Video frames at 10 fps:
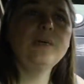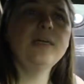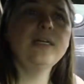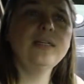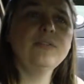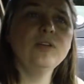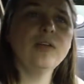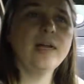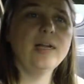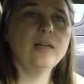Don't they make
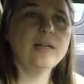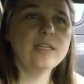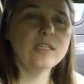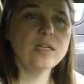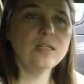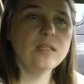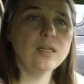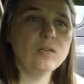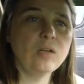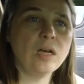different kind of glass so
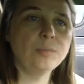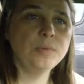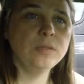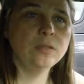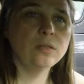that don't happen?